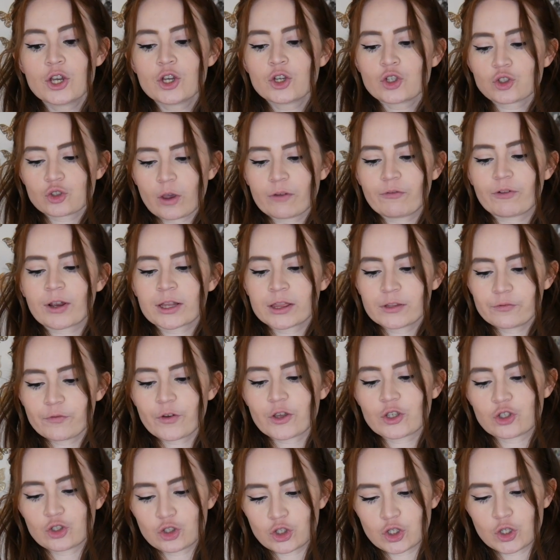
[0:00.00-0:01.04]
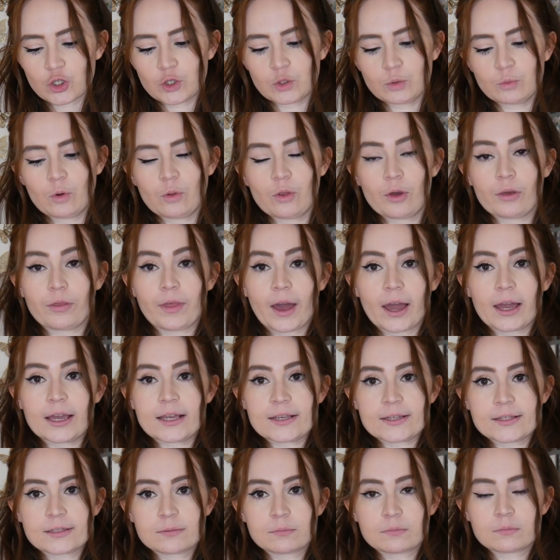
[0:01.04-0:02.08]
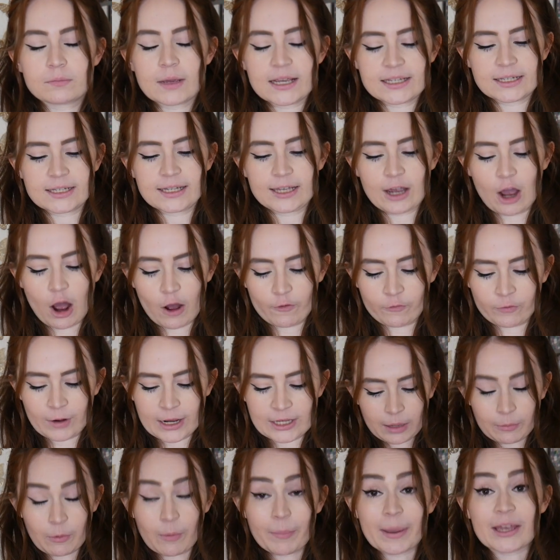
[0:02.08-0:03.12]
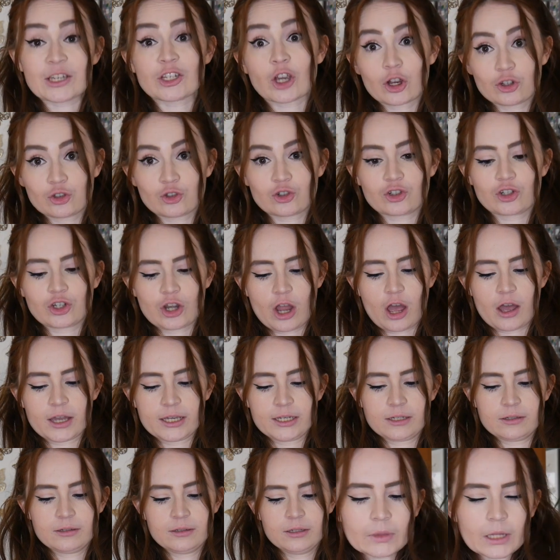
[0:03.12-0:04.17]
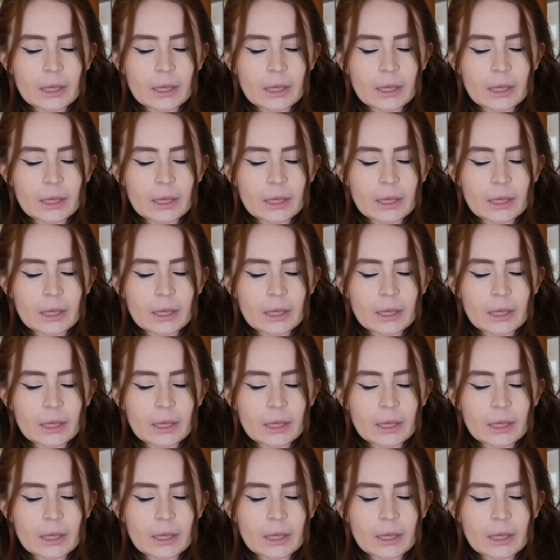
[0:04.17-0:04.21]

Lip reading: So I've read the first 2, although that is basically halfway. I'm on page 109.